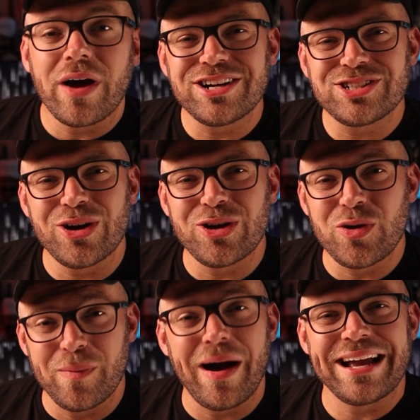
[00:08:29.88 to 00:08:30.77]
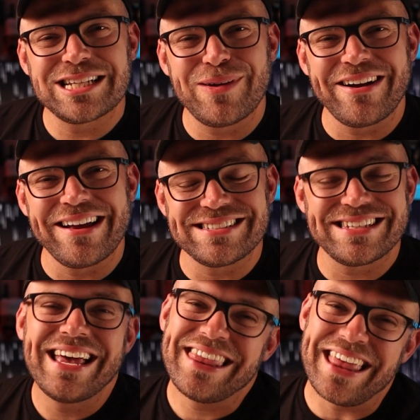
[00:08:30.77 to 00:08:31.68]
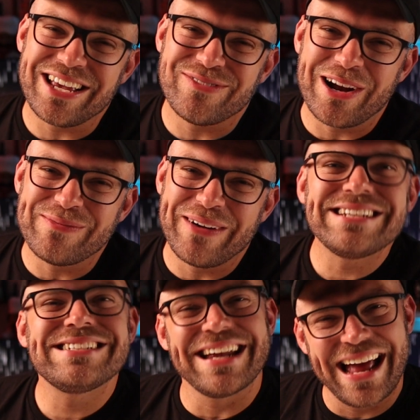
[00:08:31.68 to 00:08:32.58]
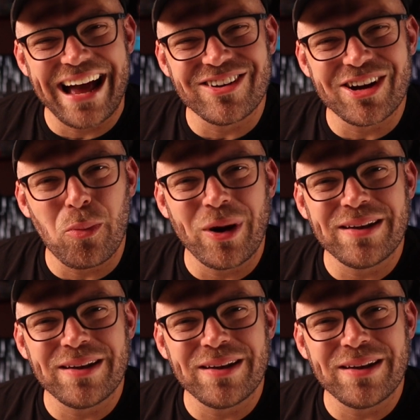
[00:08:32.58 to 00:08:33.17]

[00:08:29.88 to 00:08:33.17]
where I show you my experience. Thank you very much and have a good